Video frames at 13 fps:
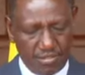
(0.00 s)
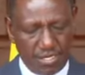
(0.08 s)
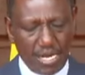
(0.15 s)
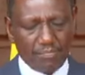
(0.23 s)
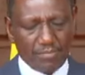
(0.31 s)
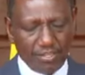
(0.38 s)

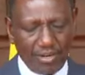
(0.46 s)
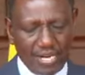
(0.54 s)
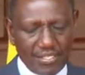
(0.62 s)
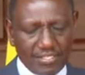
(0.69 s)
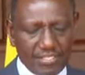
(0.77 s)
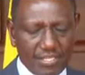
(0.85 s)

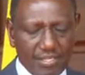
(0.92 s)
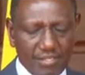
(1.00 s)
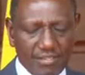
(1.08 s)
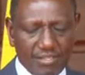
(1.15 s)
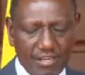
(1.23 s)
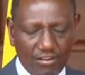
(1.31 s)
capitalizing
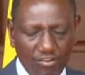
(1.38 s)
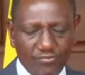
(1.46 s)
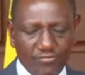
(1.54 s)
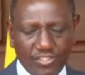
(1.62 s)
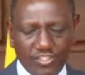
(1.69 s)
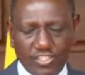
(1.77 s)
the
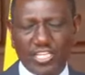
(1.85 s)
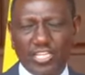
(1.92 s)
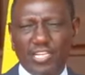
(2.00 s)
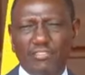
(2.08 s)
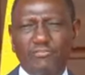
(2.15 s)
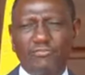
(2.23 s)
coffee
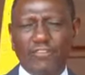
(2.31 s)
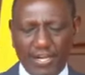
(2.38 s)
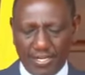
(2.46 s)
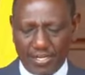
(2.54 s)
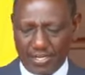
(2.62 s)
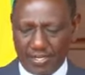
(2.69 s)
cherry
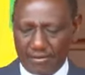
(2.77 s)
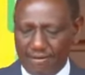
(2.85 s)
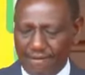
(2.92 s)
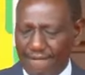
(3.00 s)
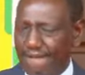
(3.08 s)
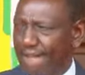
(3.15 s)
fund
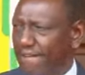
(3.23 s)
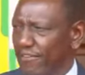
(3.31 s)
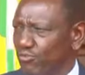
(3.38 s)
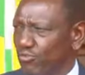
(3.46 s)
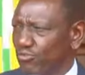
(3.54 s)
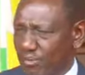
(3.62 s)

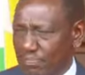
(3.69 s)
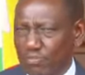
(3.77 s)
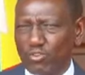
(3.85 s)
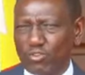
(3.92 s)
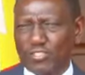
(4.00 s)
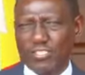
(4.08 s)
to
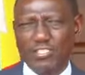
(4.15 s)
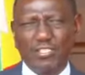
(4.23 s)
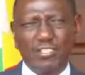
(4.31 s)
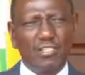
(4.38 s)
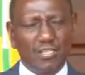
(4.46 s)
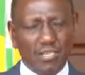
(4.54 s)
support
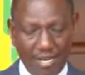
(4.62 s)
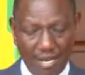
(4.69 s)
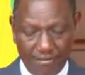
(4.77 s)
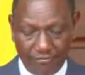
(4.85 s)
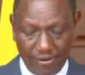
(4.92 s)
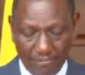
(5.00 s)

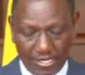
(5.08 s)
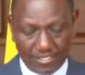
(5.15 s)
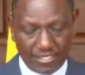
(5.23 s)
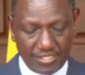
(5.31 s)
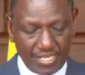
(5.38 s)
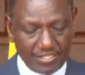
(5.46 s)
our farmers
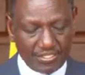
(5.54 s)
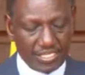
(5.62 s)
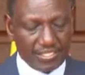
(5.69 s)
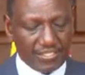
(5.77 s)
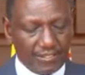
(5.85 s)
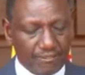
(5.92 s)
in that
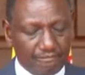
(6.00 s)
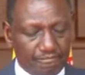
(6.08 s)
sector,